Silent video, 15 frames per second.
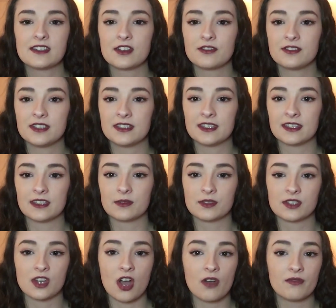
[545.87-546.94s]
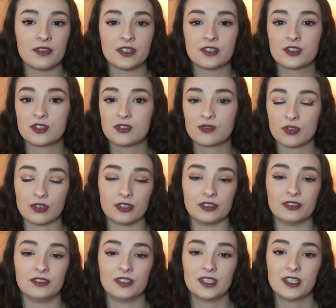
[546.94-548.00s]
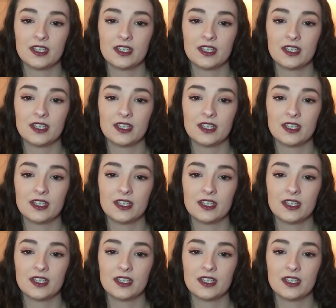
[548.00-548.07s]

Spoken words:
noted that there was an obvious struggle.